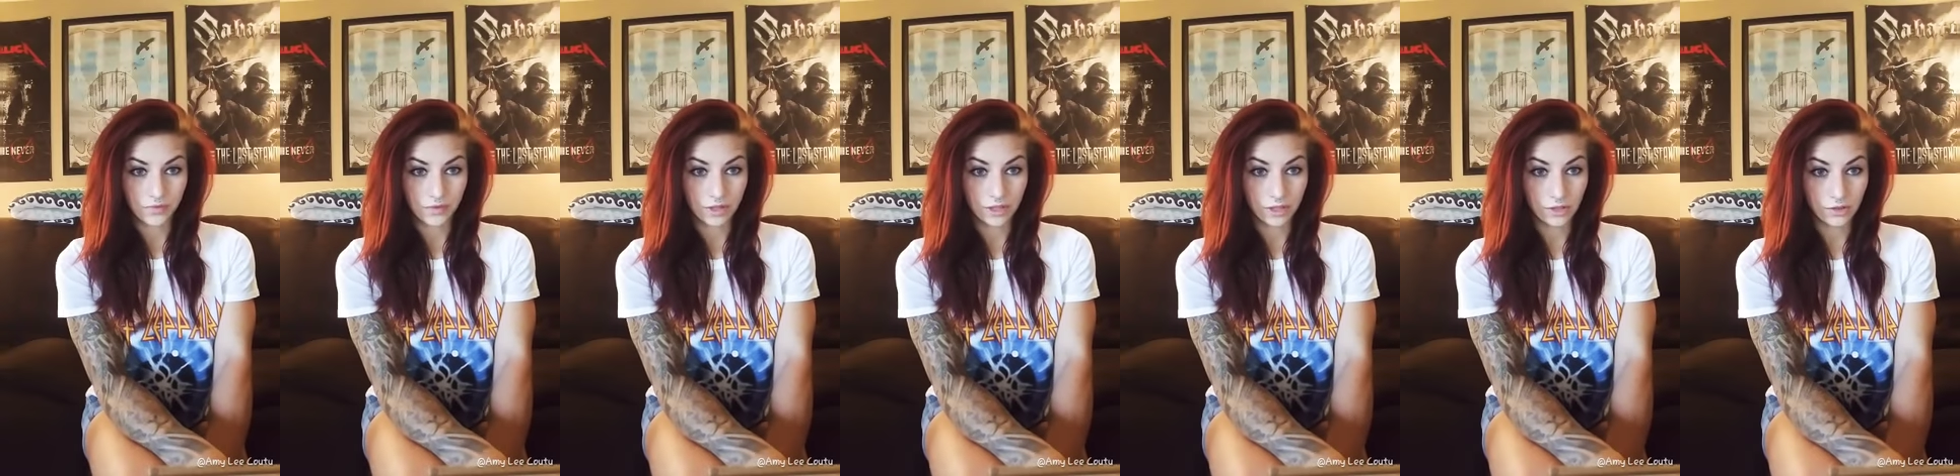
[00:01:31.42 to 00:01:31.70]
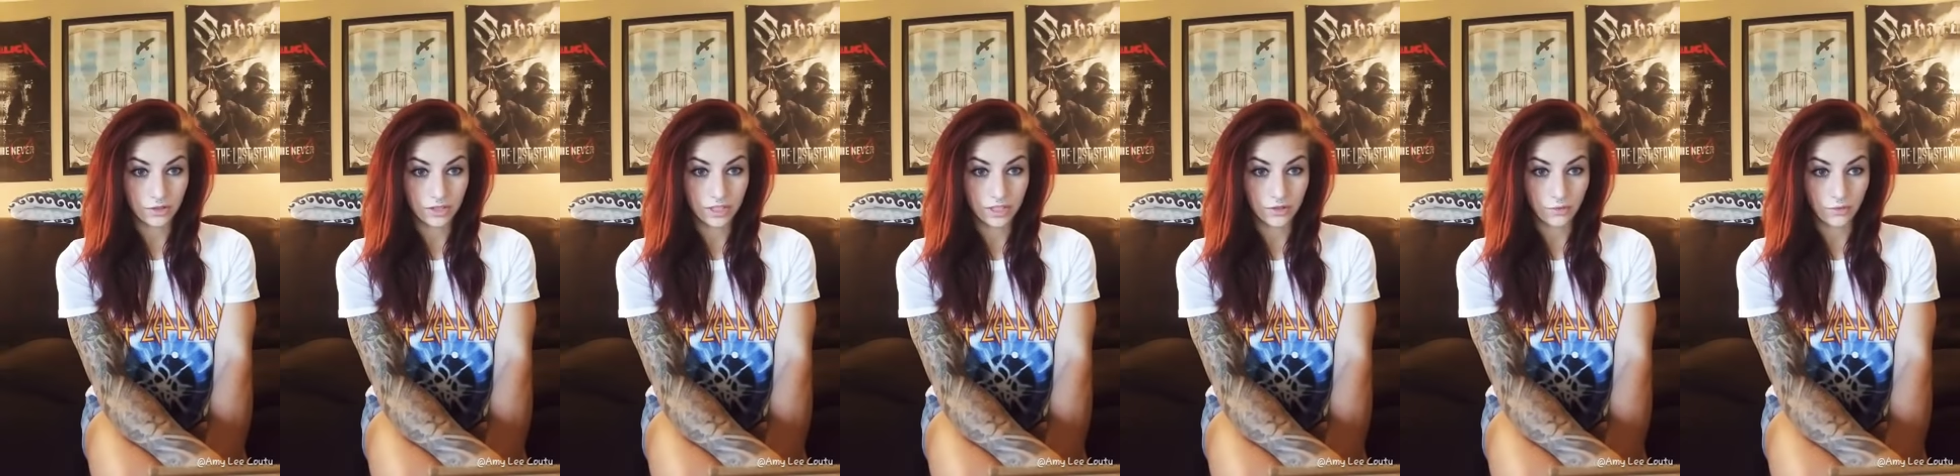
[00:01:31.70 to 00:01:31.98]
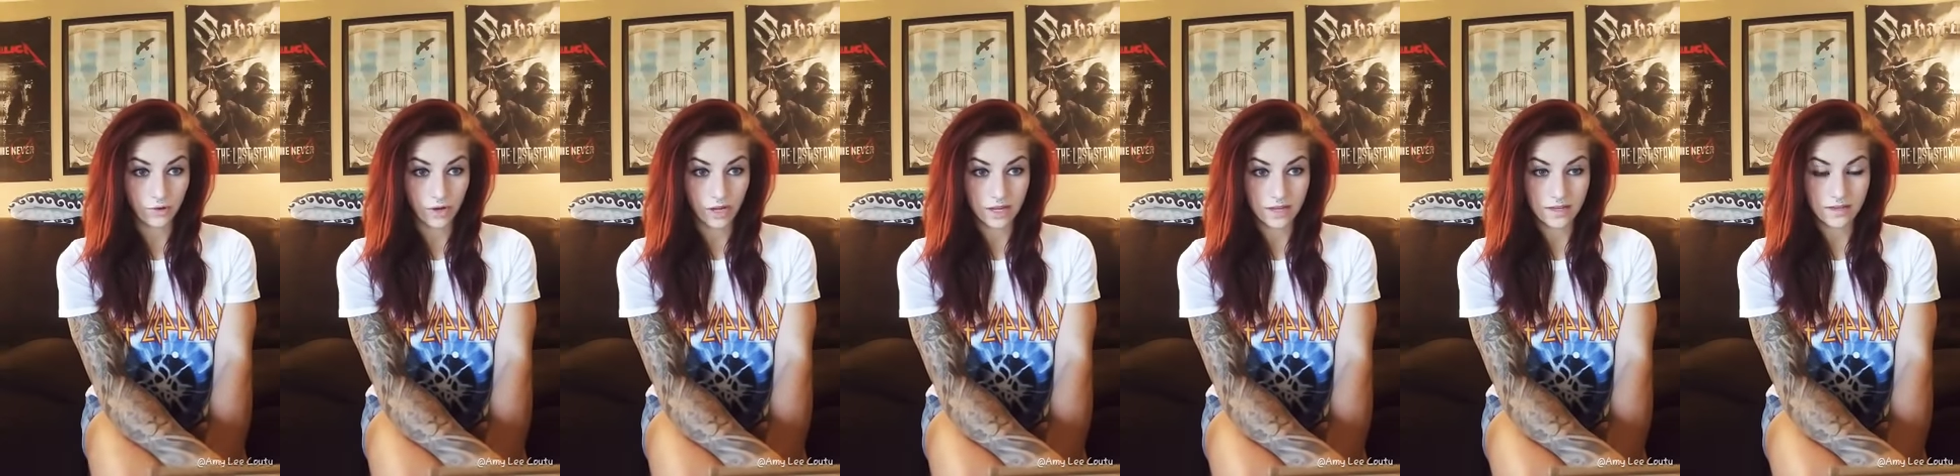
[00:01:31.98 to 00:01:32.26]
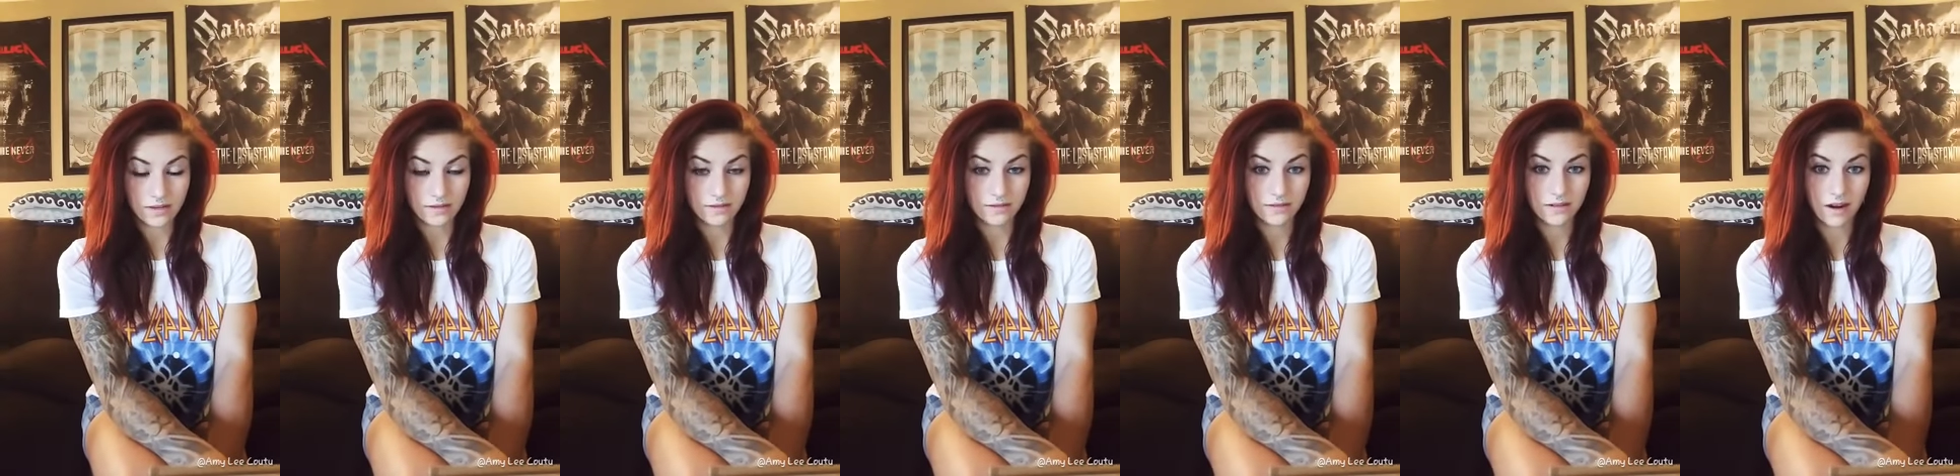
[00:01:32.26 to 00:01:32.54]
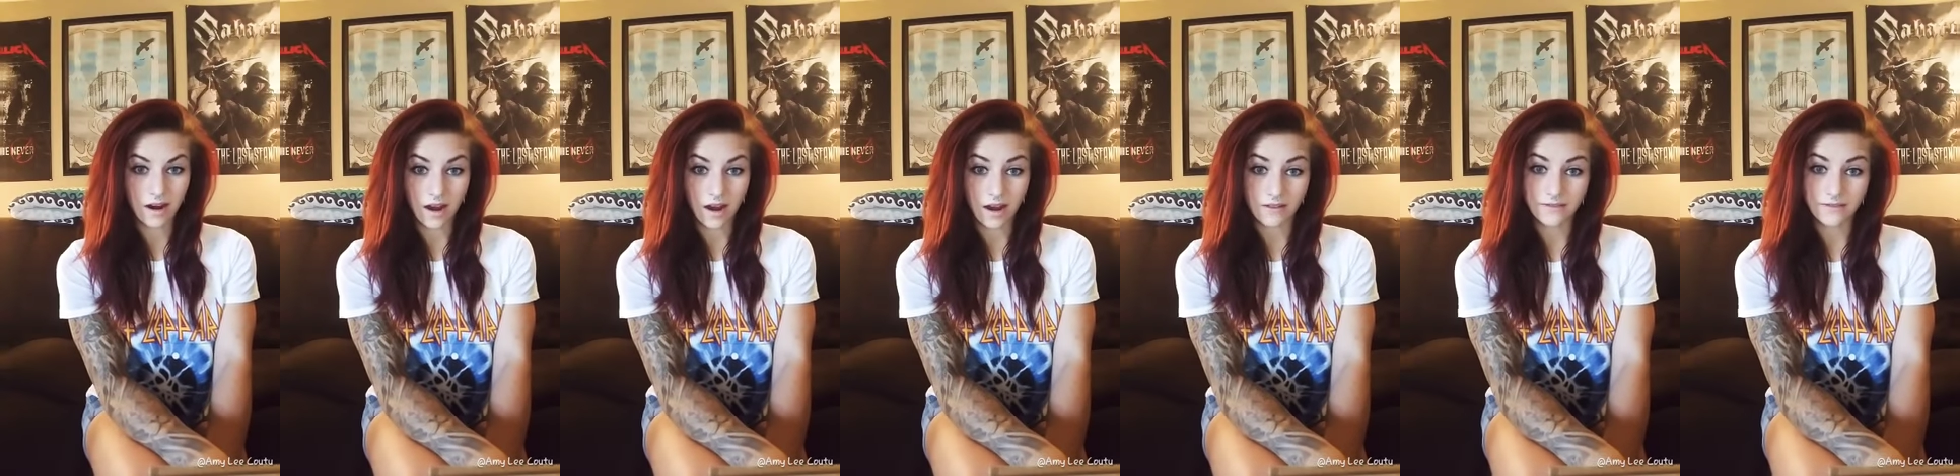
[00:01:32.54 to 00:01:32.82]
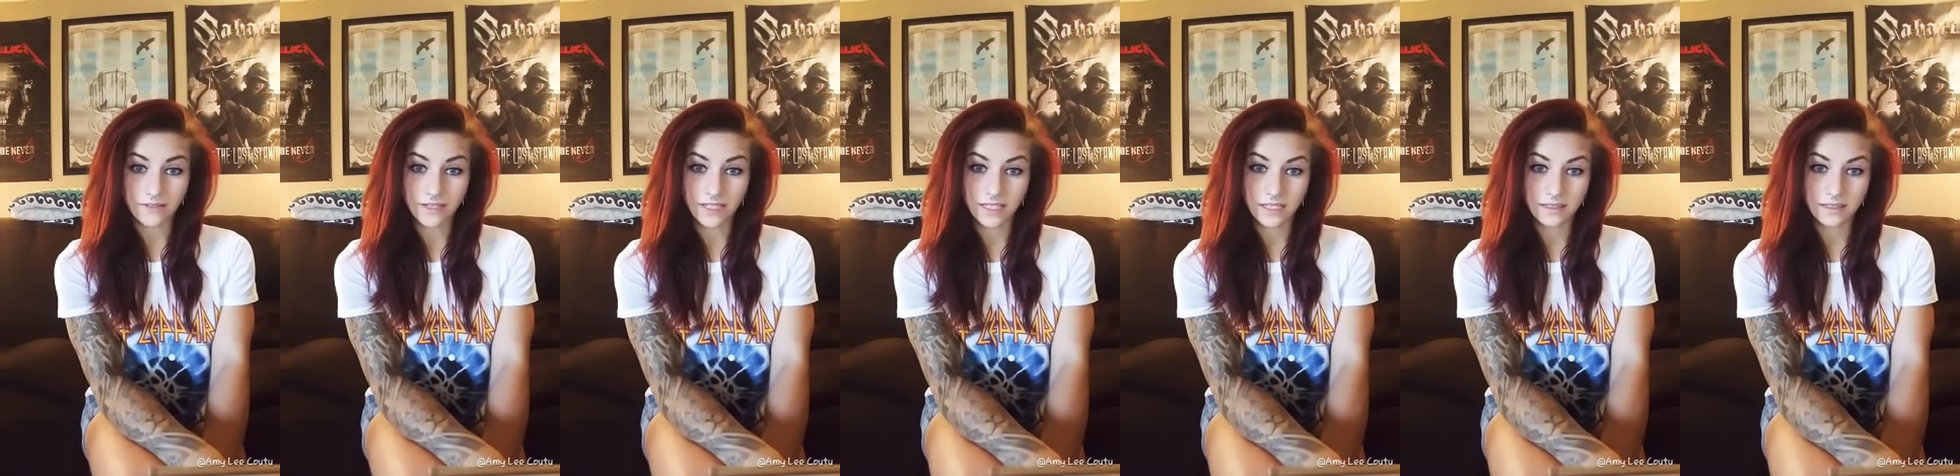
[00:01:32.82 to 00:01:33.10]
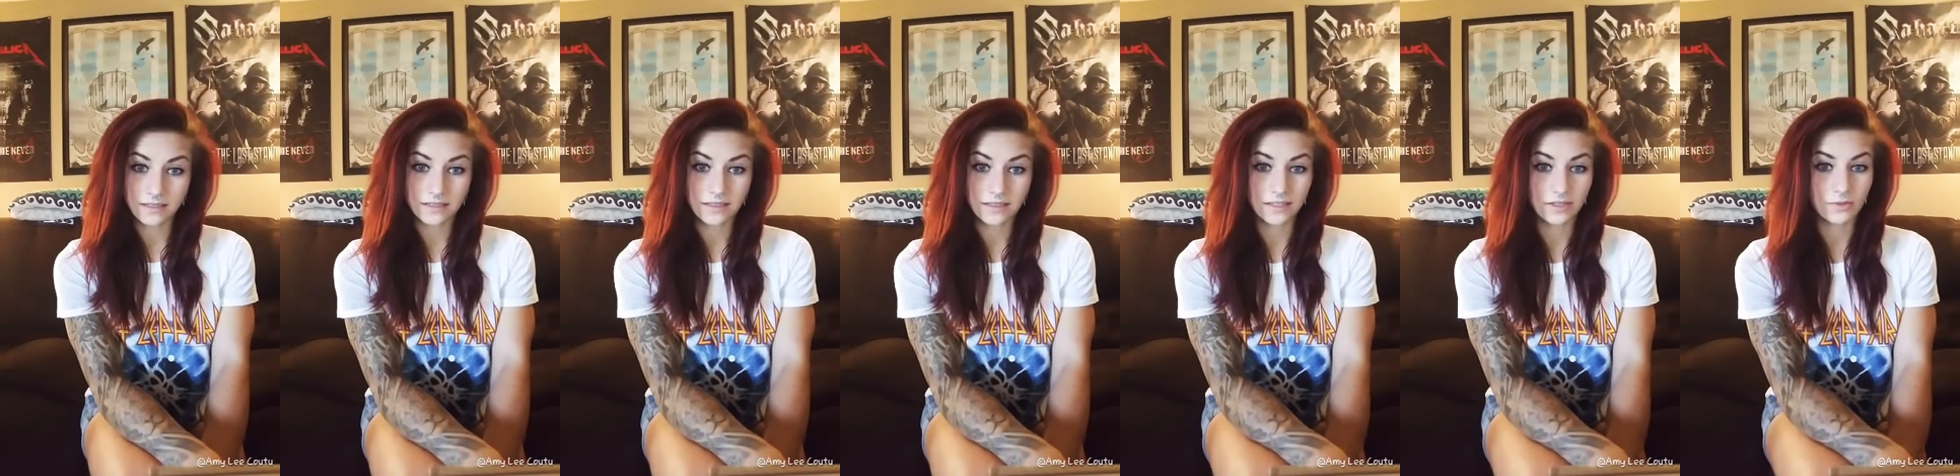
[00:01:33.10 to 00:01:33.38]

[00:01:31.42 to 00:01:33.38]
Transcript: losing weight, coughing,